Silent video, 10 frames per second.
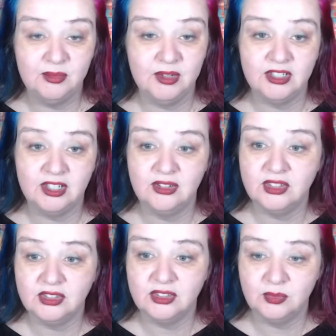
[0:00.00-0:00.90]
much go
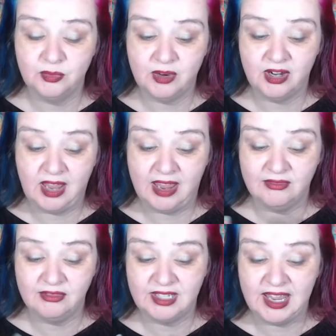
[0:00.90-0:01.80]
to the supermarket
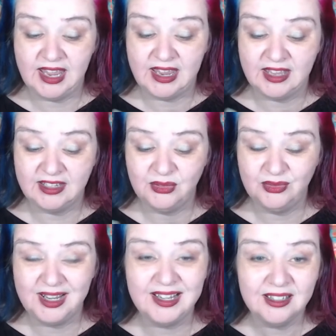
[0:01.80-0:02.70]
every day and you
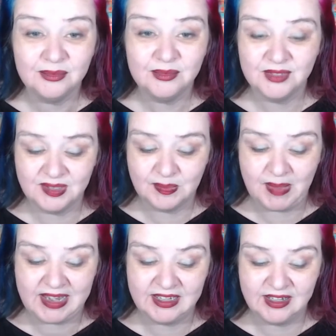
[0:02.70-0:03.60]
would end up
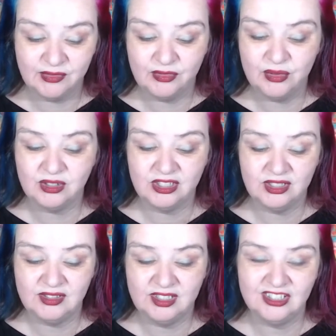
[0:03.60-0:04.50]
spending a
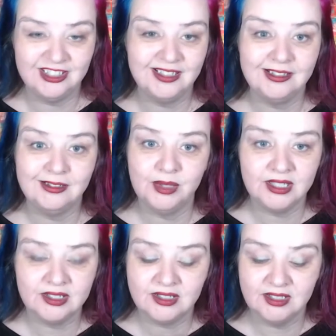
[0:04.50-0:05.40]
fortune in just little
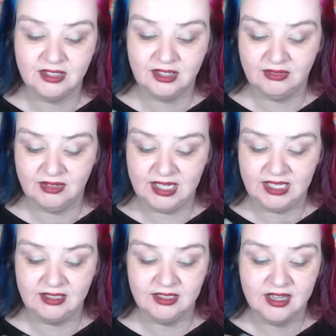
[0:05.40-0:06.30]
bits that you don't
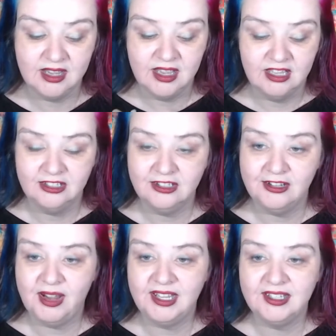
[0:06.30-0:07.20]
need
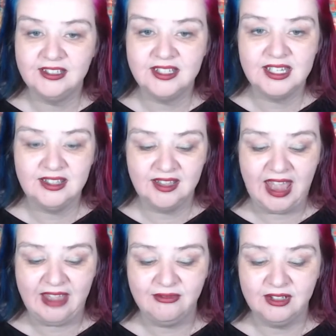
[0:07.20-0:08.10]
so i can see that
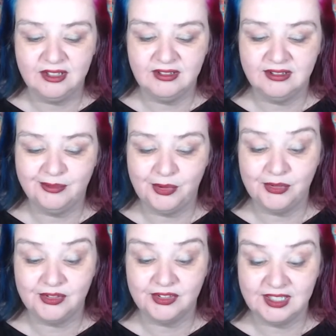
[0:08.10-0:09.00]
having a
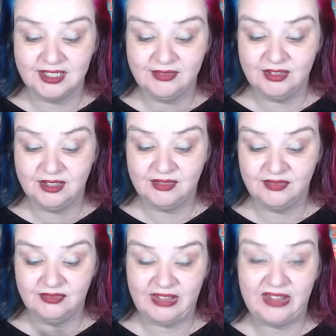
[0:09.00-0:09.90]
box delivered of
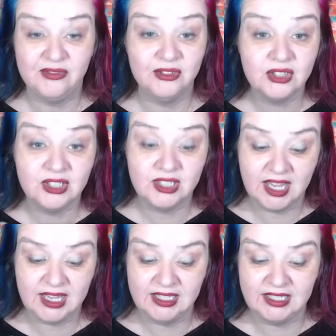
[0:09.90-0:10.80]
everything you
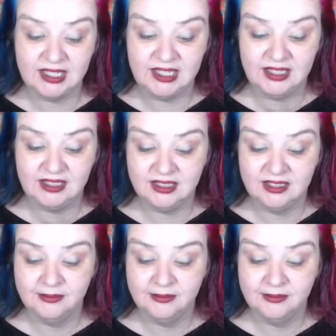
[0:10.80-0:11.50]
kind of need